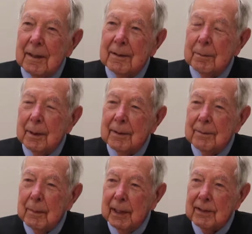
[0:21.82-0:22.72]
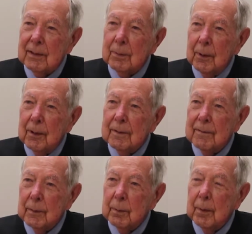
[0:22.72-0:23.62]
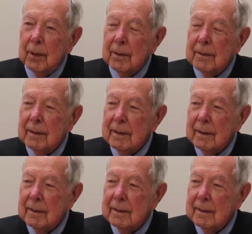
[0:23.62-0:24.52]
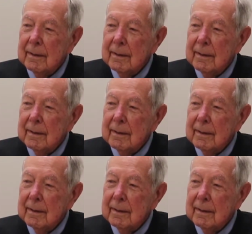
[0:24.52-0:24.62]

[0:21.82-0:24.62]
uh, basketball and football, and